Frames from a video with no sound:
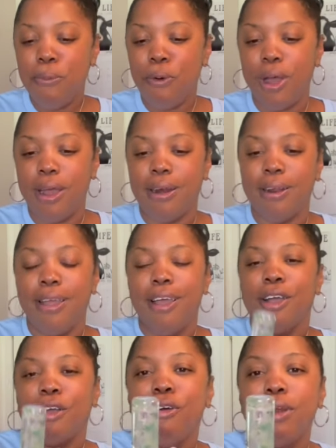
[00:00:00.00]
one.
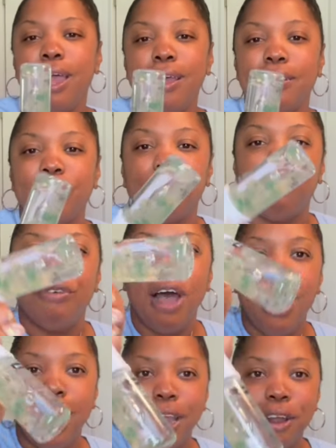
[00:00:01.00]
Girl, that is
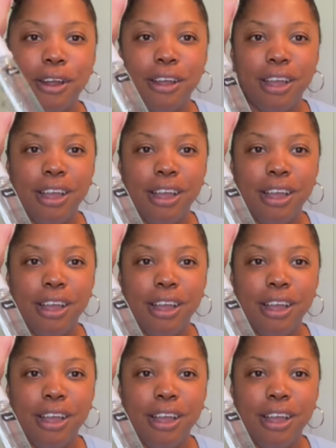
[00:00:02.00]
fire.